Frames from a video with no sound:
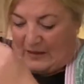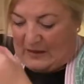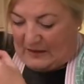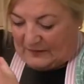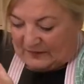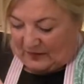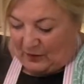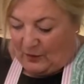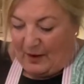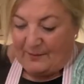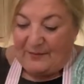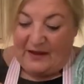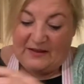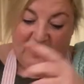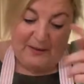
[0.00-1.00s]
So
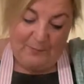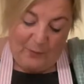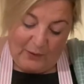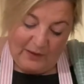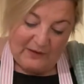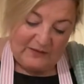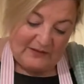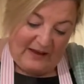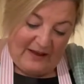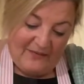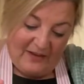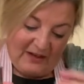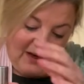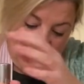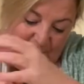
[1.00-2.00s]
and I boiled it and then
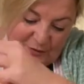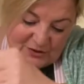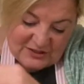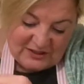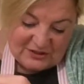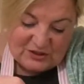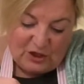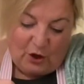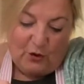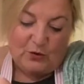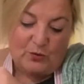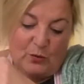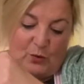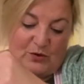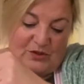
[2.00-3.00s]
I put it under cold
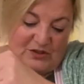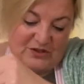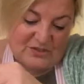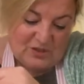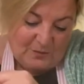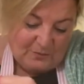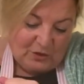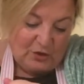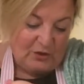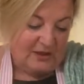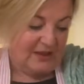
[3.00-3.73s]
water to stop the cooking,